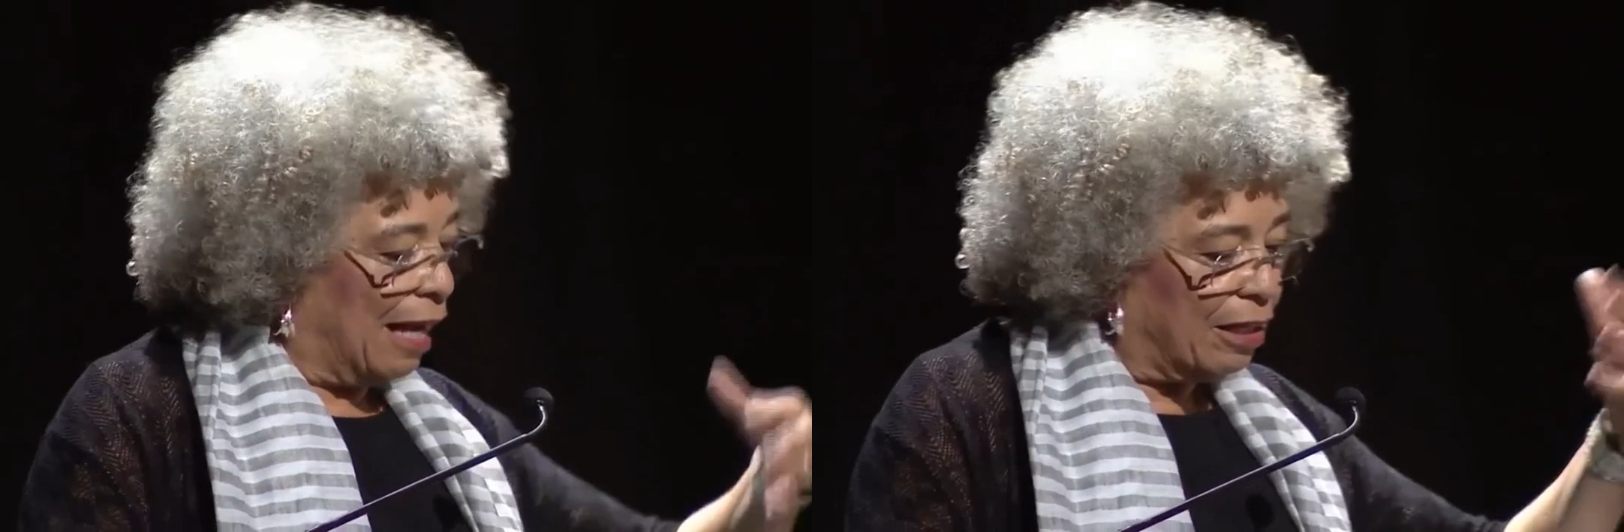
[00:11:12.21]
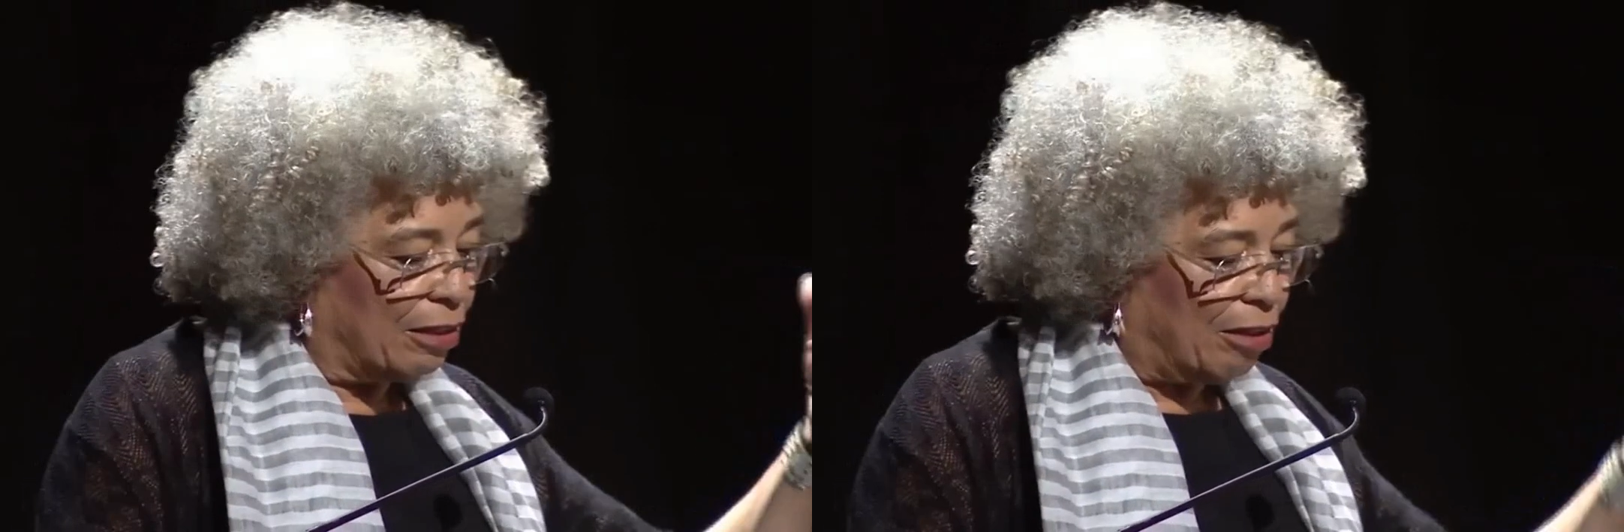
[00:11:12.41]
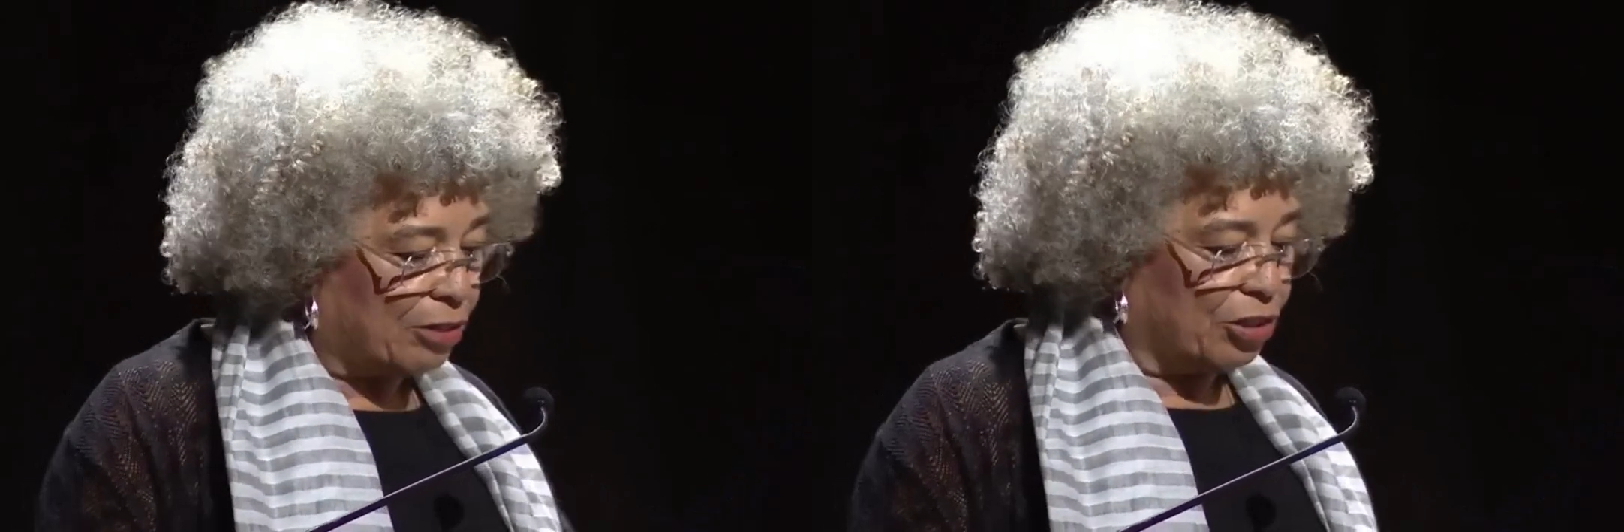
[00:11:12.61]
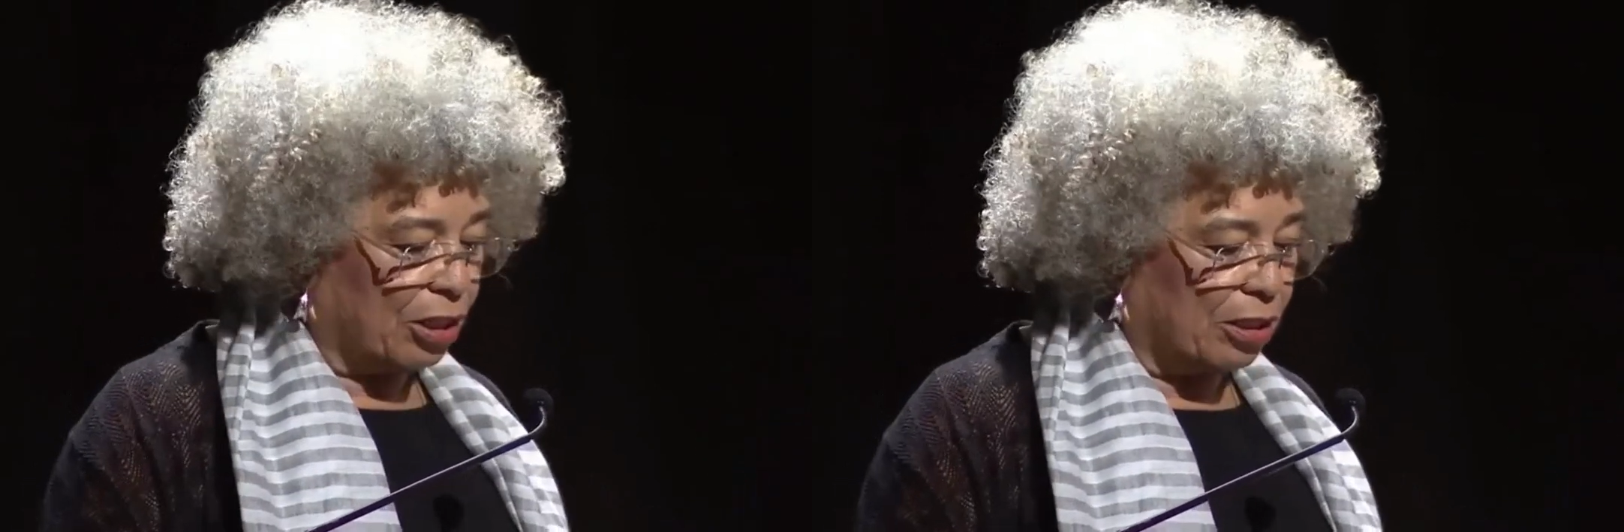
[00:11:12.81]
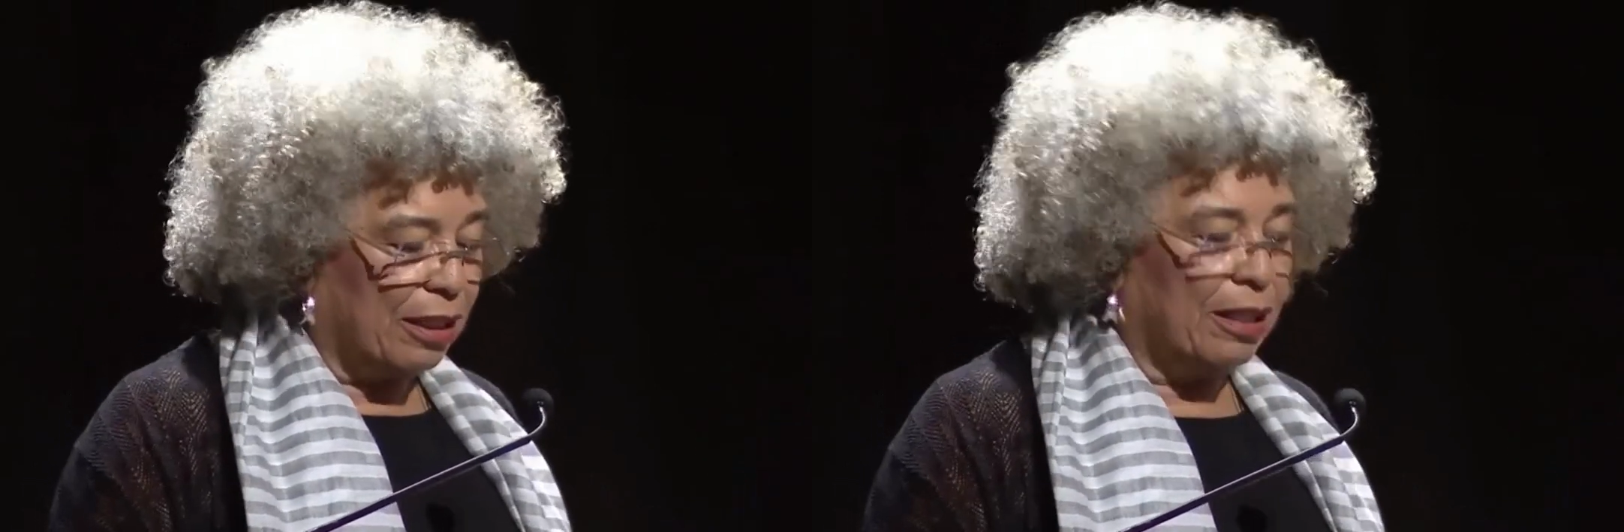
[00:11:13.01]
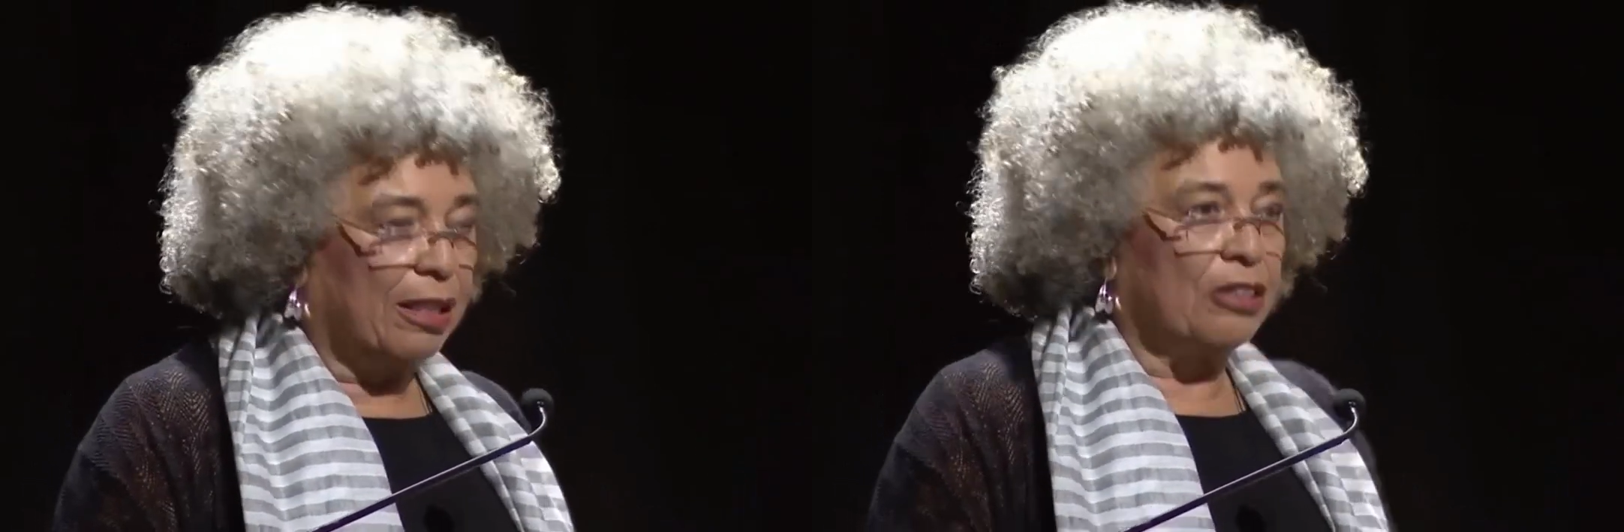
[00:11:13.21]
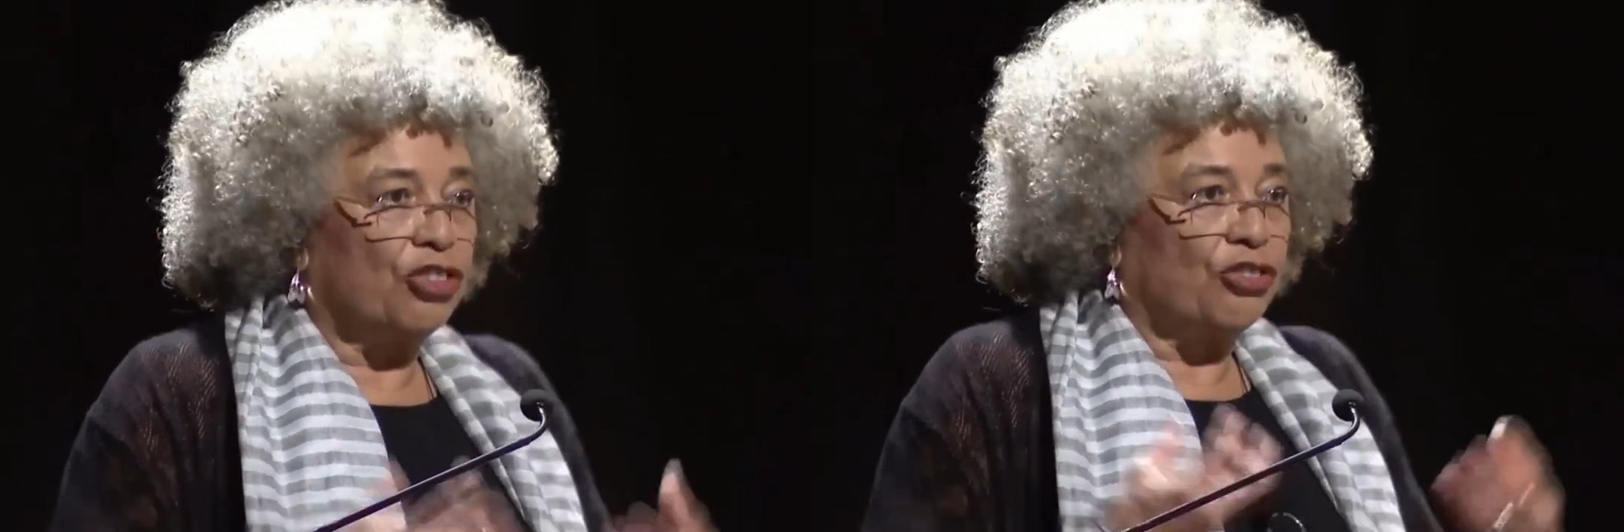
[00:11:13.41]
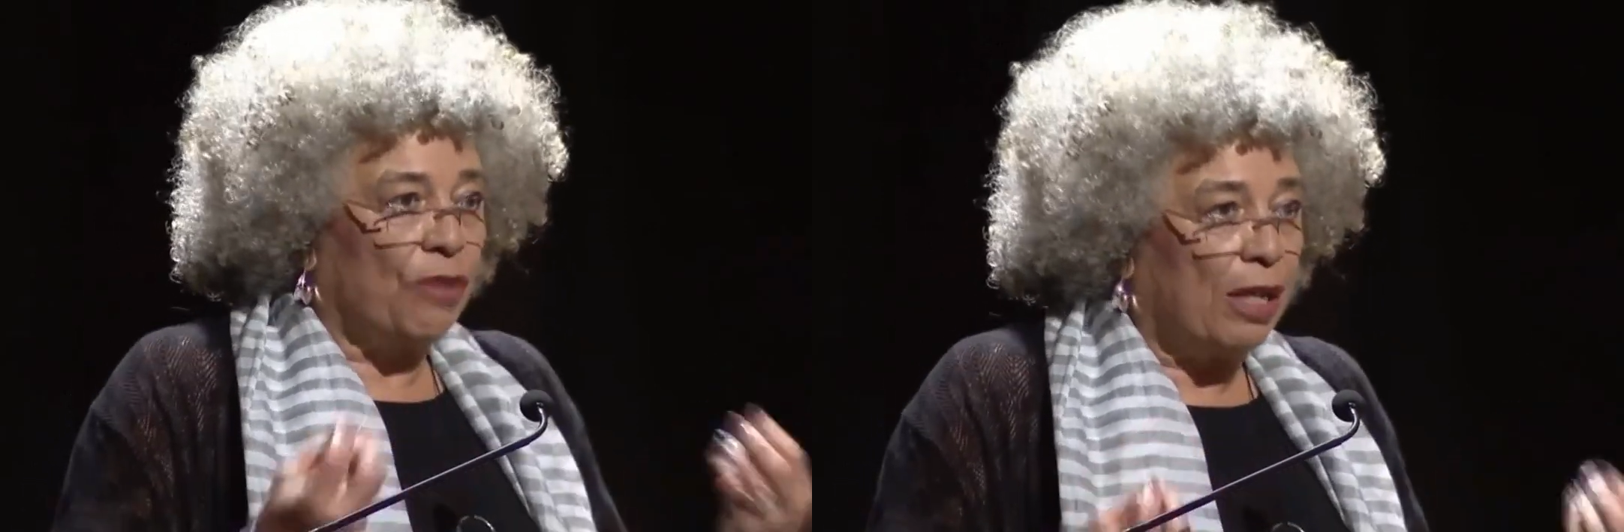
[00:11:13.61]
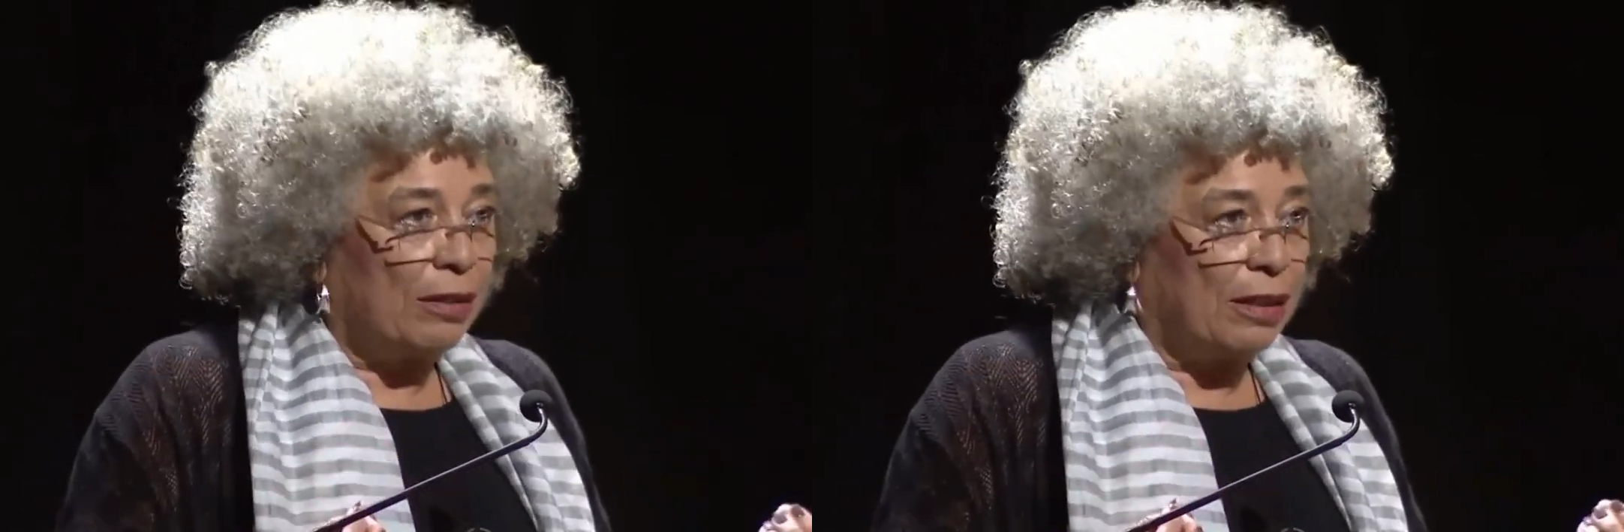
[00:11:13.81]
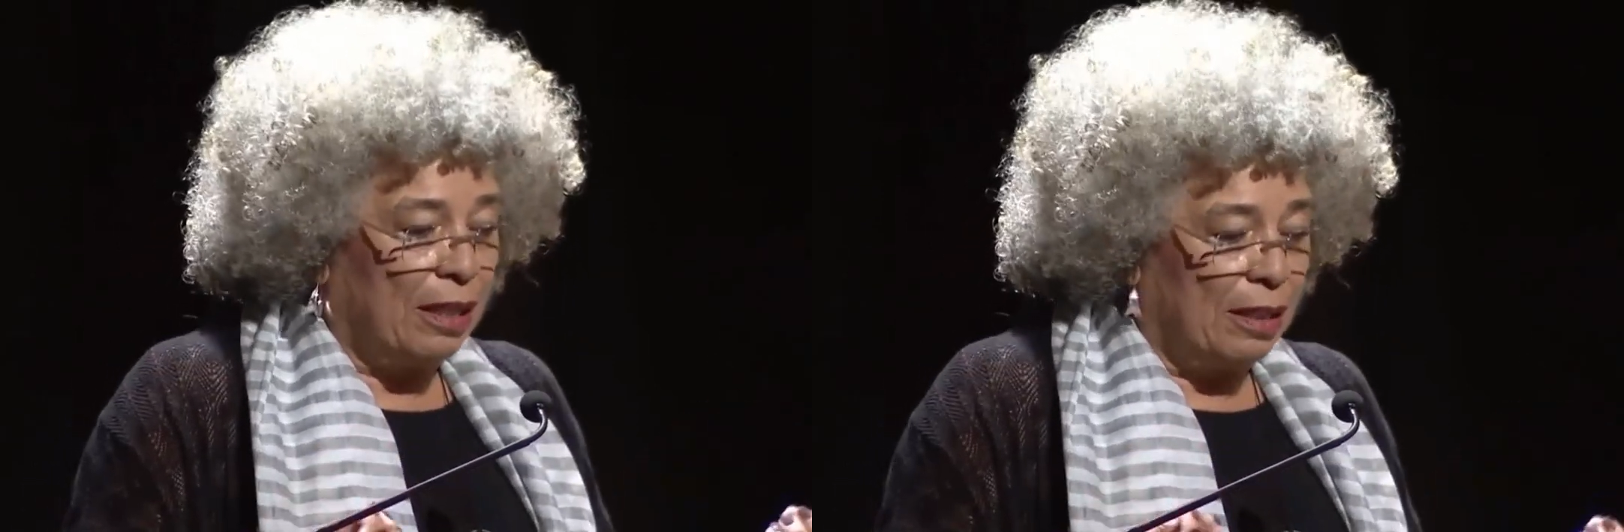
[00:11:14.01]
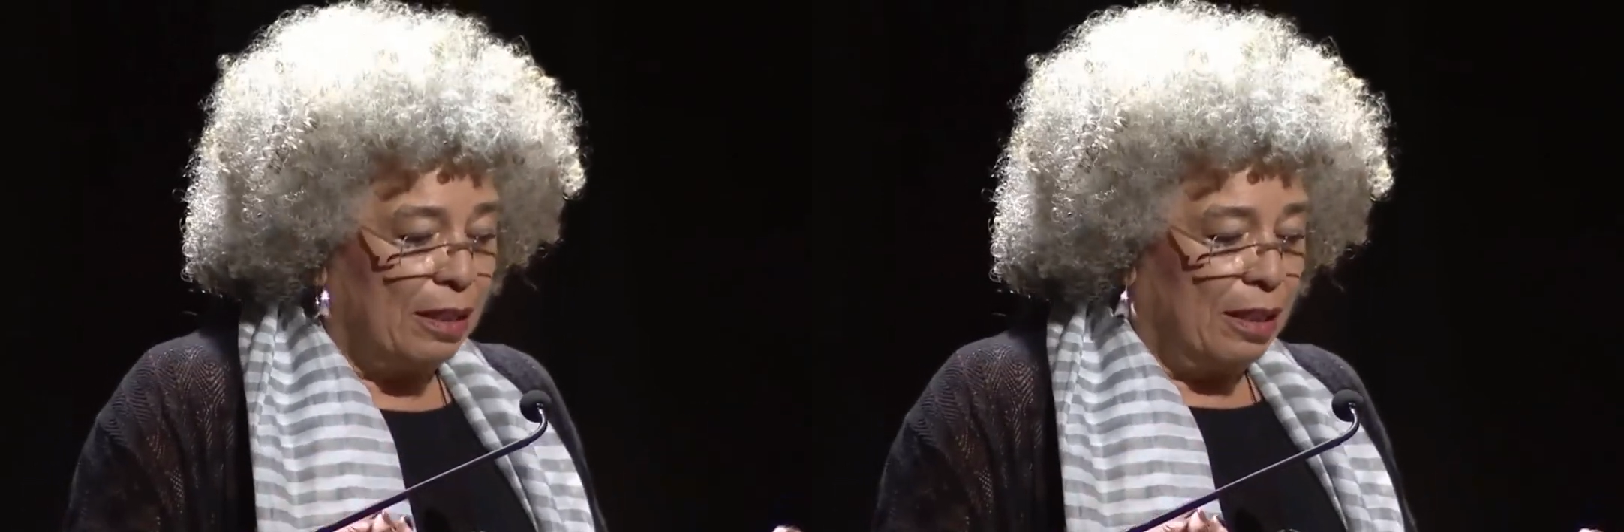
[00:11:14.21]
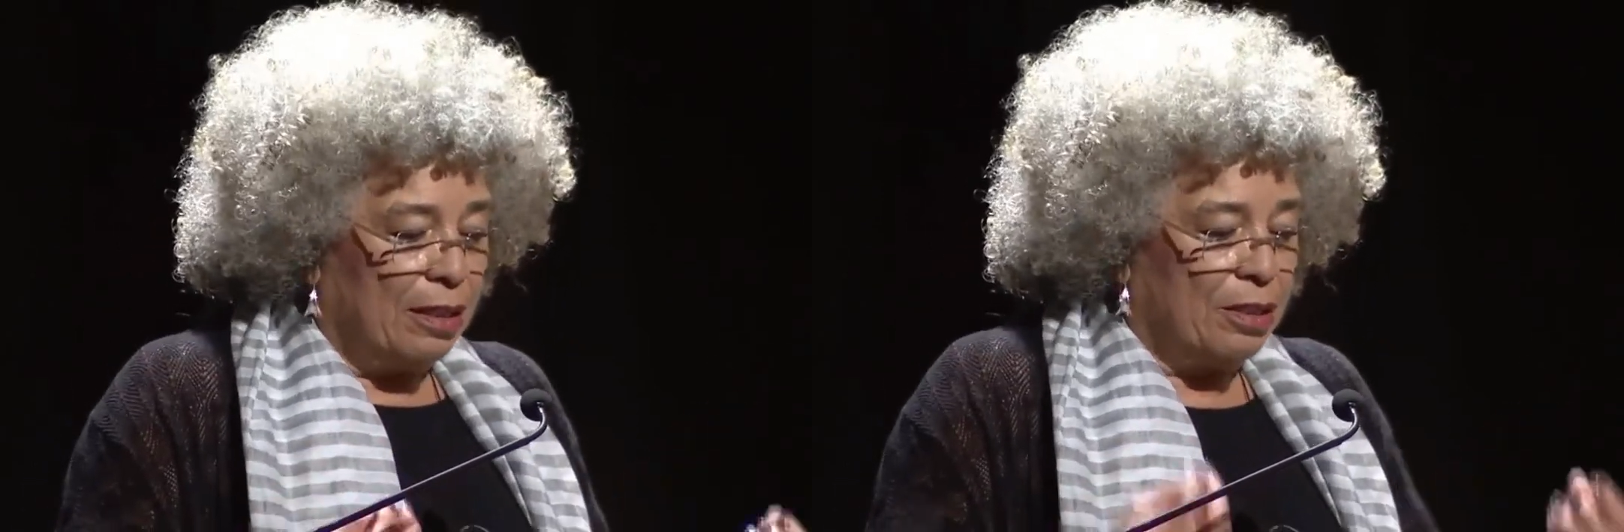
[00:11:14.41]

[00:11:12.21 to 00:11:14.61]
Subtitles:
ideologically constructed